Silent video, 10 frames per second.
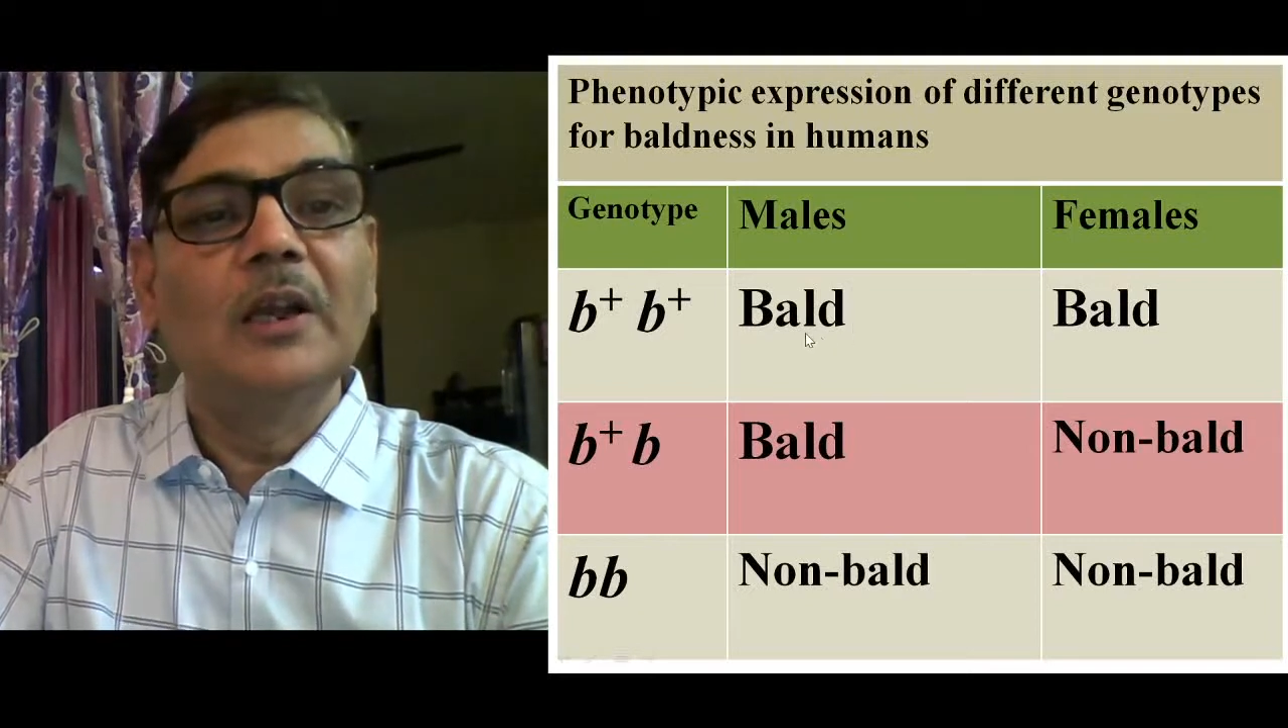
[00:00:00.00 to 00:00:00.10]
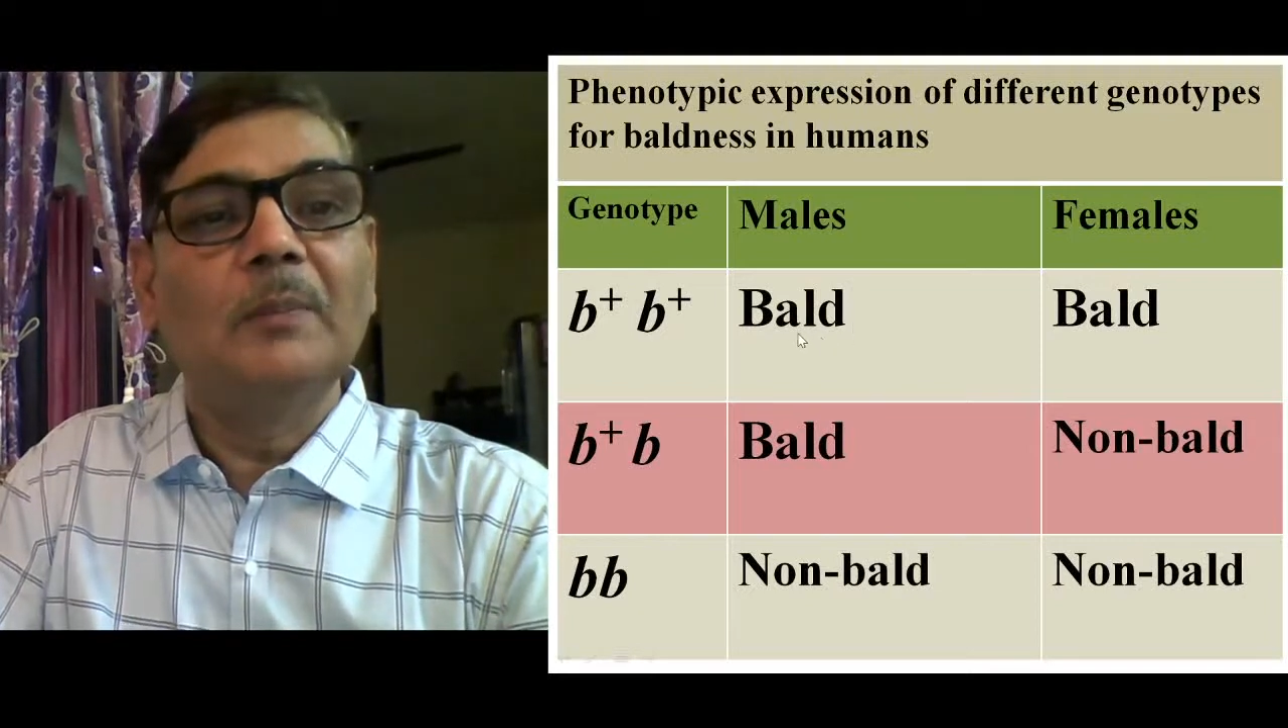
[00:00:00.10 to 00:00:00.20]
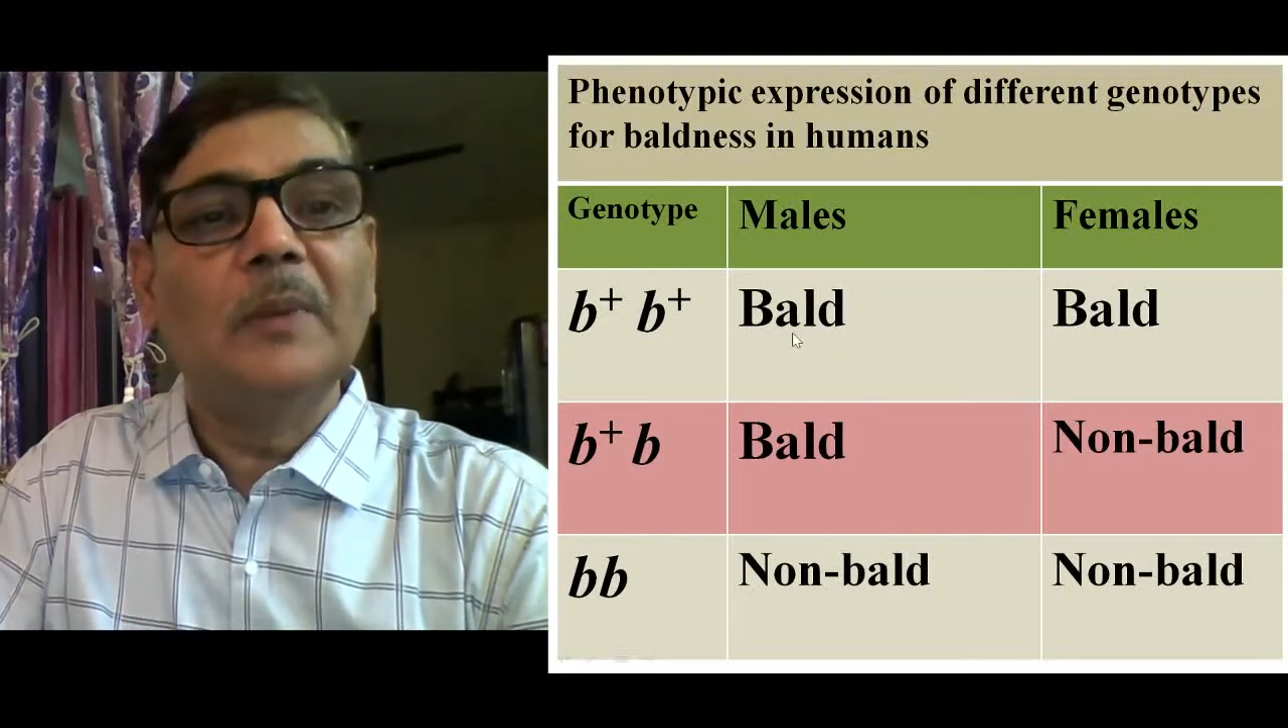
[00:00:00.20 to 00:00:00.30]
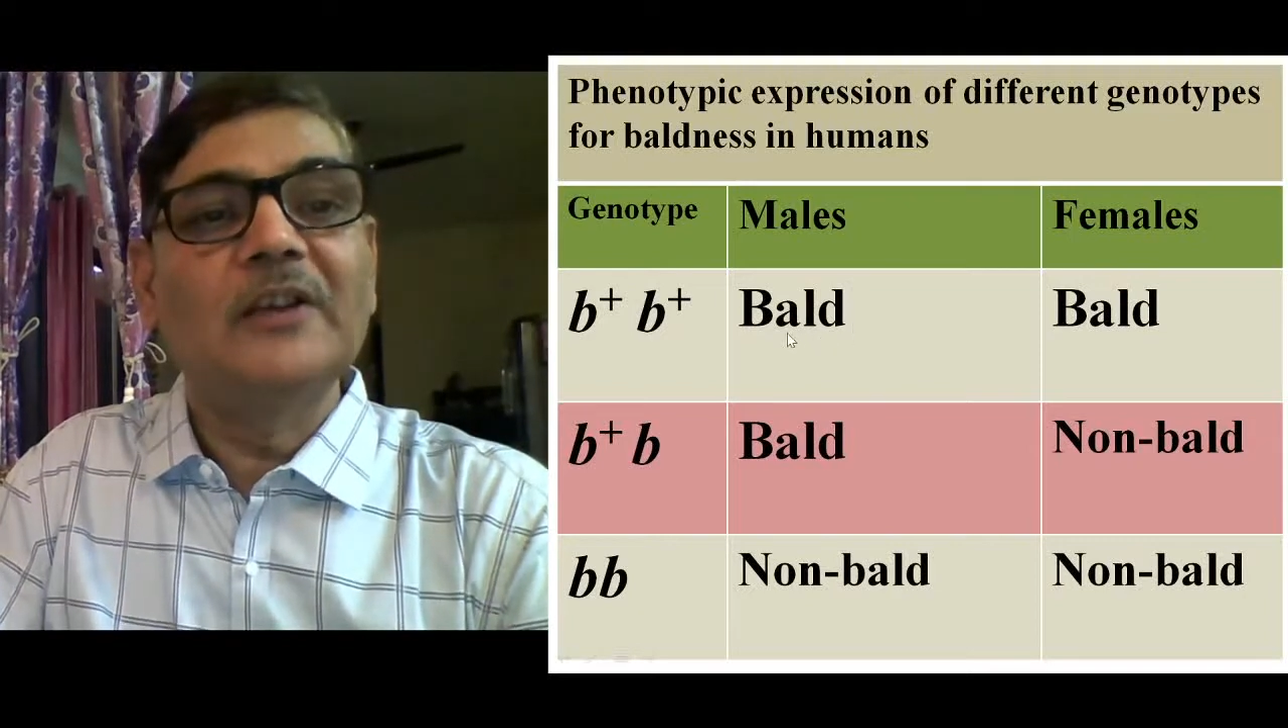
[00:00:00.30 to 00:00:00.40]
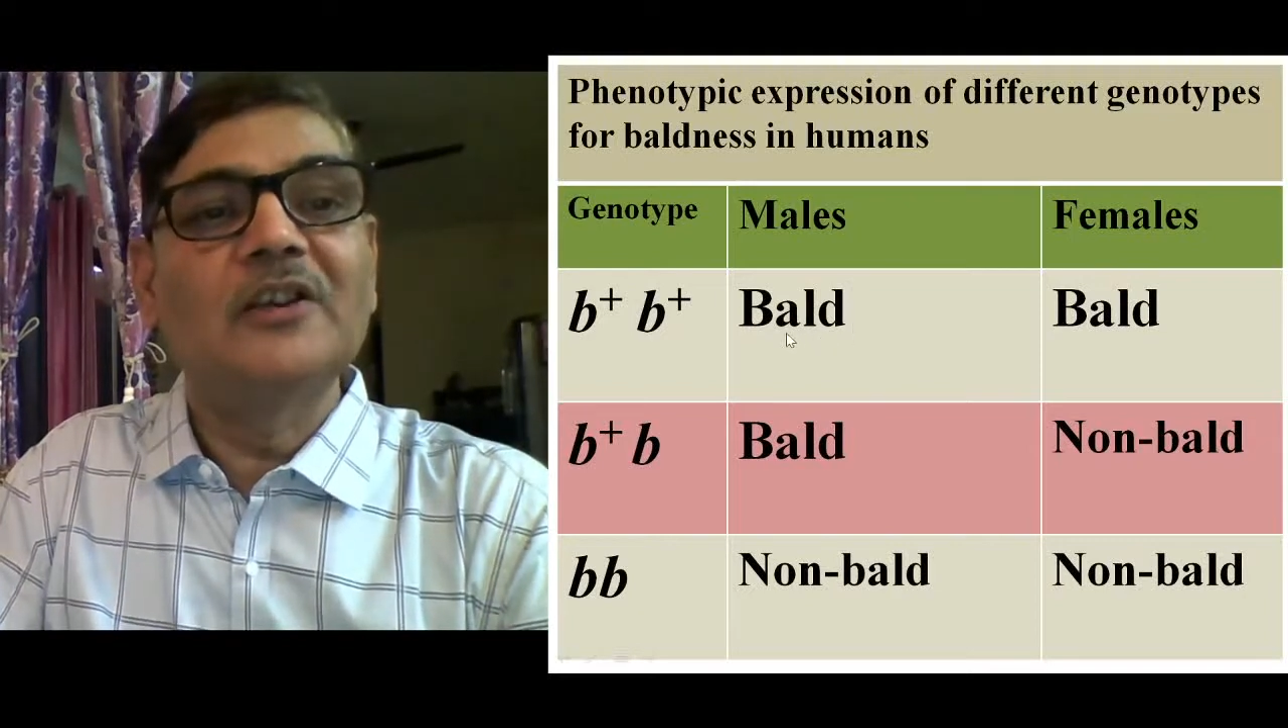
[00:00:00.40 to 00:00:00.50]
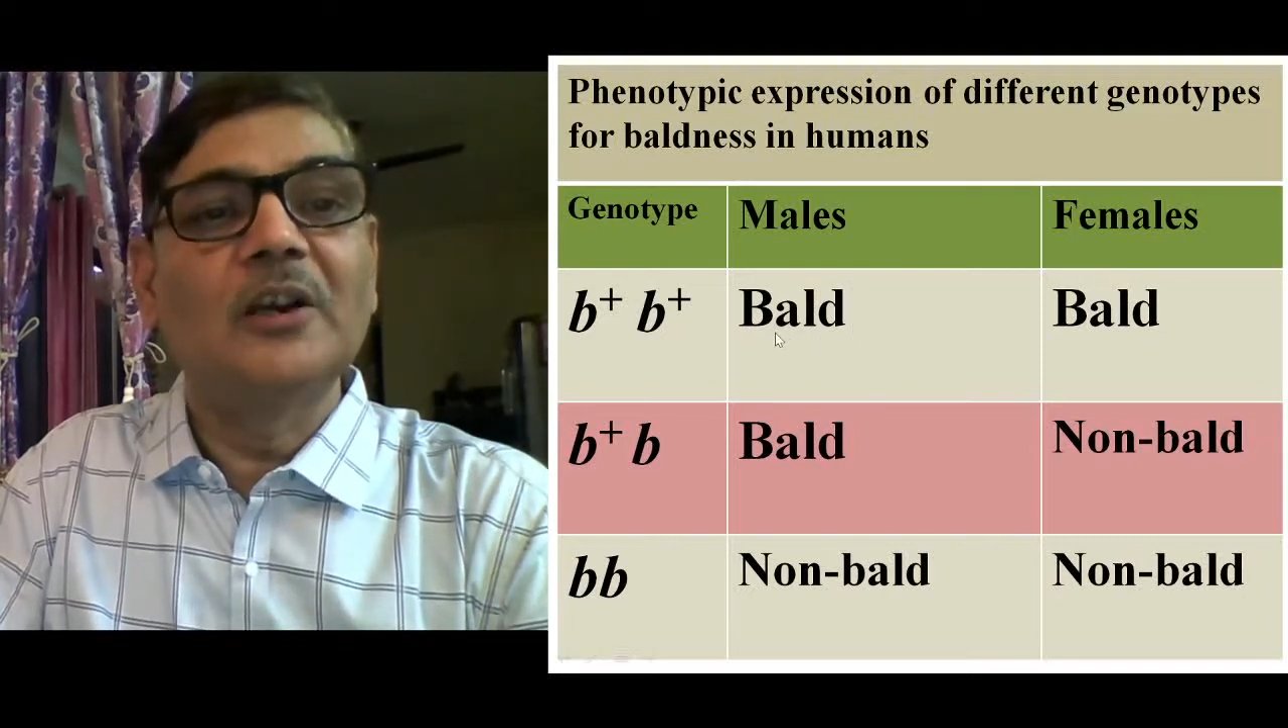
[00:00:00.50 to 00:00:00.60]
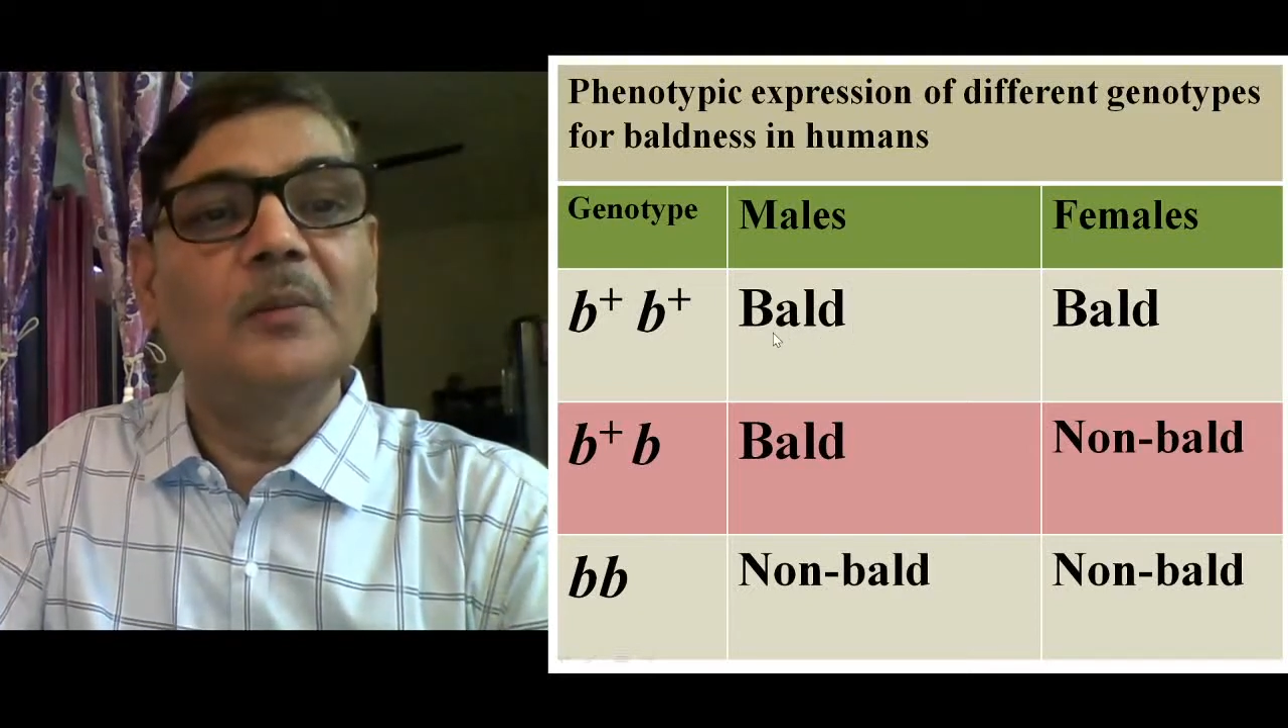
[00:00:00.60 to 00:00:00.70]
pattern